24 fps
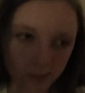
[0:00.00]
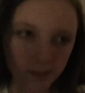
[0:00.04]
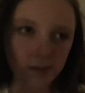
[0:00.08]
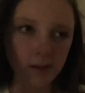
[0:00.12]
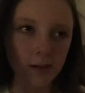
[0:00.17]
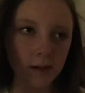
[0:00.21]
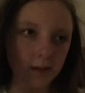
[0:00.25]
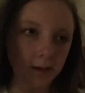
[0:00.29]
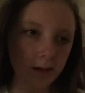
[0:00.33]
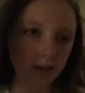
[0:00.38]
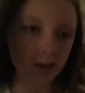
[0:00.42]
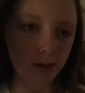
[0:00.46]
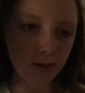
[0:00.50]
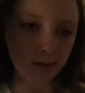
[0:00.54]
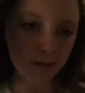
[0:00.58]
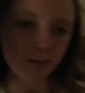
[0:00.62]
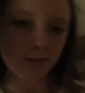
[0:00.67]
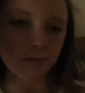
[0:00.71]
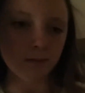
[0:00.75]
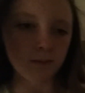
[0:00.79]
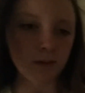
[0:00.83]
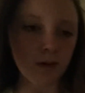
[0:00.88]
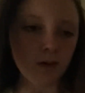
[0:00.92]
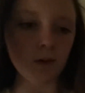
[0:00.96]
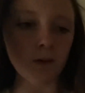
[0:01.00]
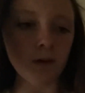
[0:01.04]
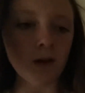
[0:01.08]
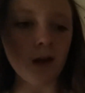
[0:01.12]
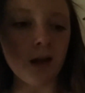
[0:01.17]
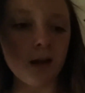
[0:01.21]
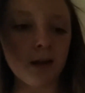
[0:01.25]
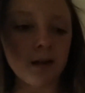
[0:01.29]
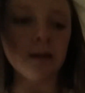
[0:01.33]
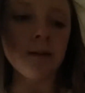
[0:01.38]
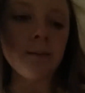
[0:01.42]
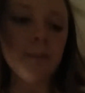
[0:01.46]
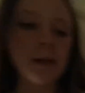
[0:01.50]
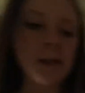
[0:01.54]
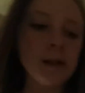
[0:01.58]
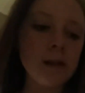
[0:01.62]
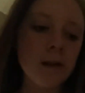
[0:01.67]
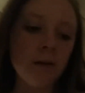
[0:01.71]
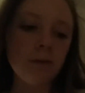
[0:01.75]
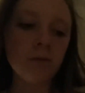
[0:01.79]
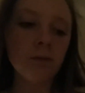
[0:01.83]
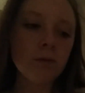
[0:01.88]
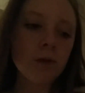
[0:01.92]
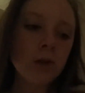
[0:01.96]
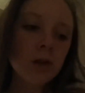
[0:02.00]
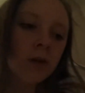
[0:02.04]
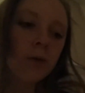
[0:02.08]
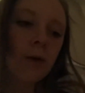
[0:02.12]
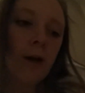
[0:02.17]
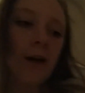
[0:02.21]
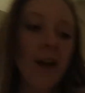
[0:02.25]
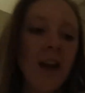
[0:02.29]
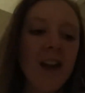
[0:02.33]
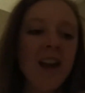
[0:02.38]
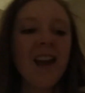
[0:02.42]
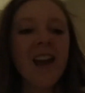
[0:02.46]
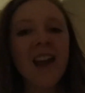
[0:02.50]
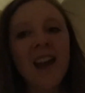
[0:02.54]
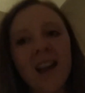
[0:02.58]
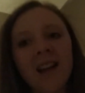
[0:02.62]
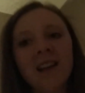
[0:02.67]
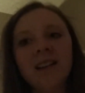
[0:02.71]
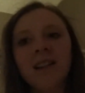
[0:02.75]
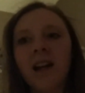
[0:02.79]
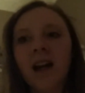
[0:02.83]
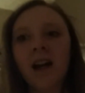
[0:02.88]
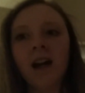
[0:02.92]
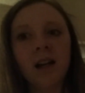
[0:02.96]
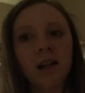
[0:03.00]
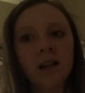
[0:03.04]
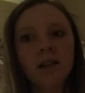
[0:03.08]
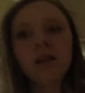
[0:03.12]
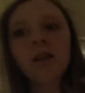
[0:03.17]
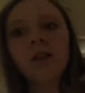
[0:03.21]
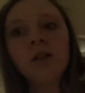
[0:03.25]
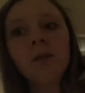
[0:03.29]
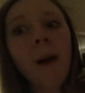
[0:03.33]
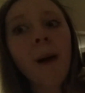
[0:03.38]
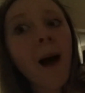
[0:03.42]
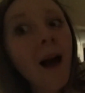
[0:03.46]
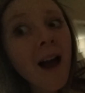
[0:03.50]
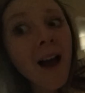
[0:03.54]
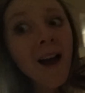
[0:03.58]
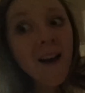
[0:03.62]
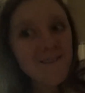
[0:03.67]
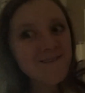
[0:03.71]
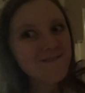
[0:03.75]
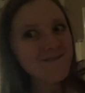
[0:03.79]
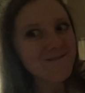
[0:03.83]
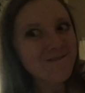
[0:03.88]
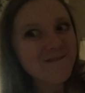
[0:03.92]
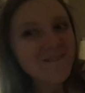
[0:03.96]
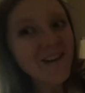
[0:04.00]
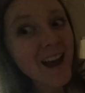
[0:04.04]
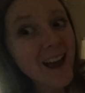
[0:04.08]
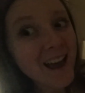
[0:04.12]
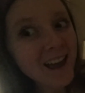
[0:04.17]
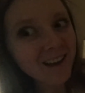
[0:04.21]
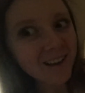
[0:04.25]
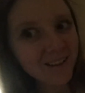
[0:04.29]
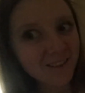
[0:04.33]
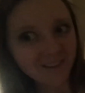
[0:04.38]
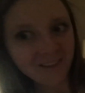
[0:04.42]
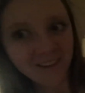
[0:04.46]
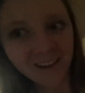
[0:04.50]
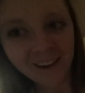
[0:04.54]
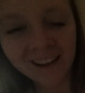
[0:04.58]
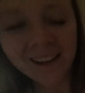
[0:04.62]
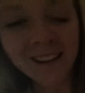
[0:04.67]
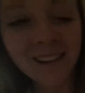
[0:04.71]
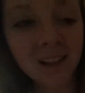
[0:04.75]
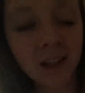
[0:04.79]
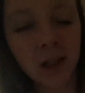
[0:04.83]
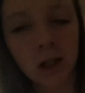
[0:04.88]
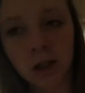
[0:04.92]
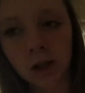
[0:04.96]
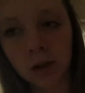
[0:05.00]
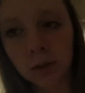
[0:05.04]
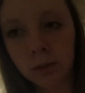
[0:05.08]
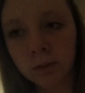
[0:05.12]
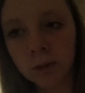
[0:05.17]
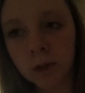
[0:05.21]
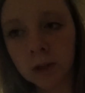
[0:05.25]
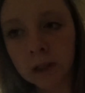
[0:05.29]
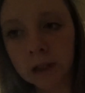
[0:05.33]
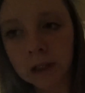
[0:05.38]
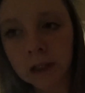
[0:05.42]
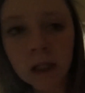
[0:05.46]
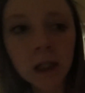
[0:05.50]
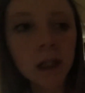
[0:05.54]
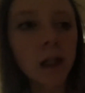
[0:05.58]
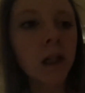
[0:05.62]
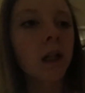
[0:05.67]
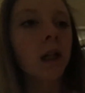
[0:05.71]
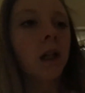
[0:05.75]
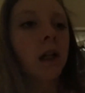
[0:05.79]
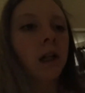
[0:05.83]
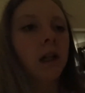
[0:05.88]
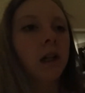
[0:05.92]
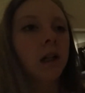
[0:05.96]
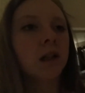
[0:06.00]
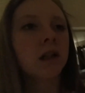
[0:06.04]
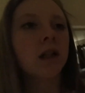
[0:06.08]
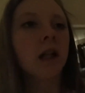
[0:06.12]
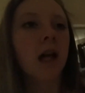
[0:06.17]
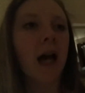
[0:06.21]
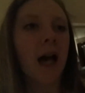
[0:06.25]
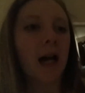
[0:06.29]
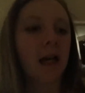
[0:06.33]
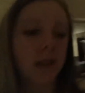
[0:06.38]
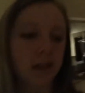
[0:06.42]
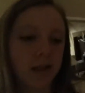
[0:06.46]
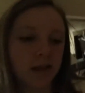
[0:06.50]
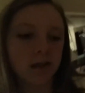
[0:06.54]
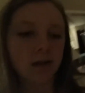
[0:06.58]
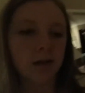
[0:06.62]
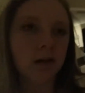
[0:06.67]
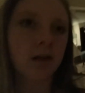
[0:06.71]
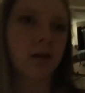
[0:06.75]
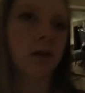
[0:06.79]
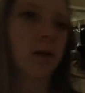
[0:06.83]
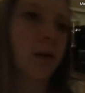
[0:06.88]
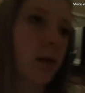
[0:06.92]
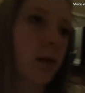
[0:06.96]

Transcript: was I saying? Oh, I had to get my stuff really quick. And I had to go to my favorite, not really, class